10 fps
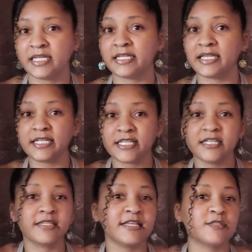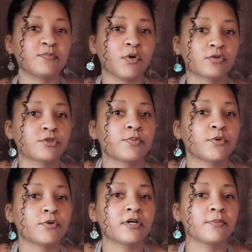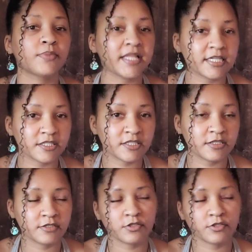In India, there's multiple complexions.